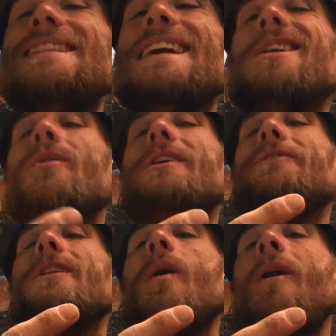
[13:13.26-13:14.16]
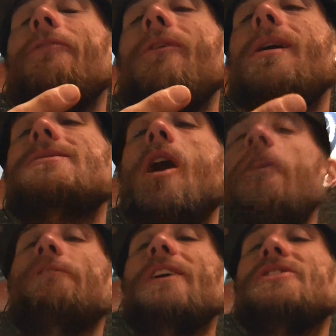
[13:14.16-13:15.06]
They don't even know how fucked
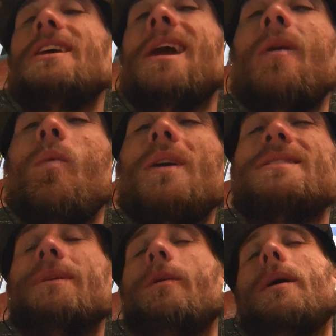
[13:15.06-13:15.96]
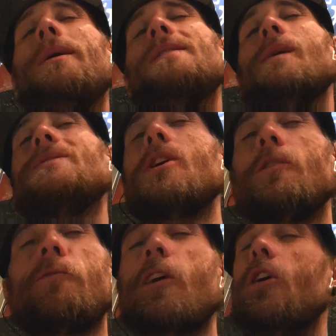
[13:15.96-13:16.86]
off that shit kind of was to me in a way, but here's how we
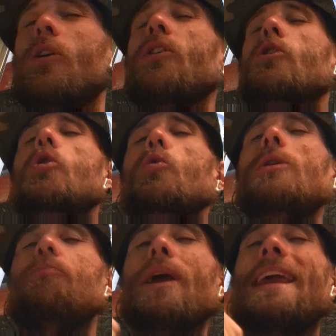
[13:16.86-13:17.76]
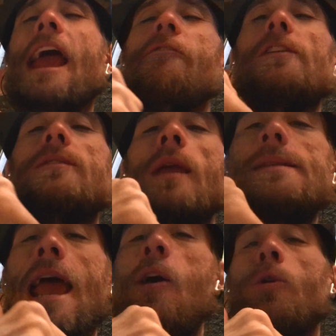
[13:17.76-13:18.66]
started to feel. You break everything
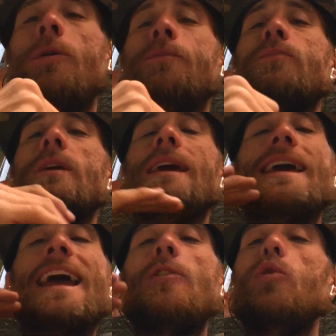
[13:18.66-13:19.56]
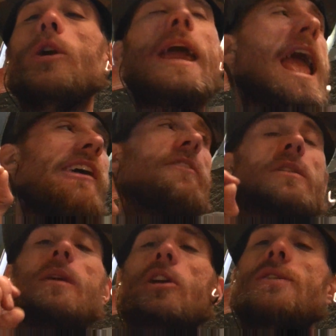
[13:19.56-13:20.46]
down, and you look at
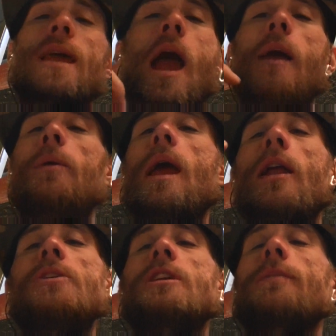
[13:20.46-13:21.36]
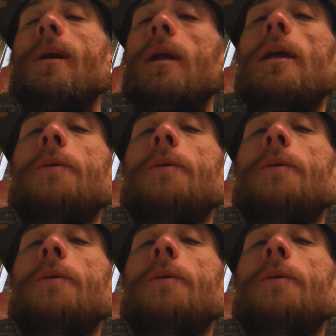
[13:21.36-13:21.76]
everything, your time, your energy, your money,